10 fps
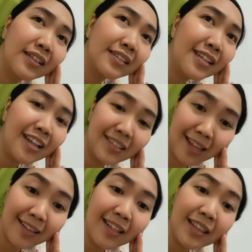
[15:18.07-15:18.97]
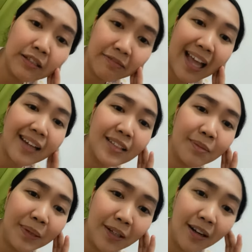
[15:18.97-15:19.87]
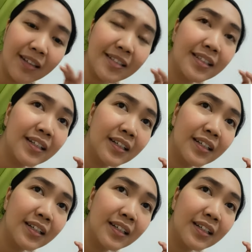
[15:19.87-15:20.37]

not telling the facts because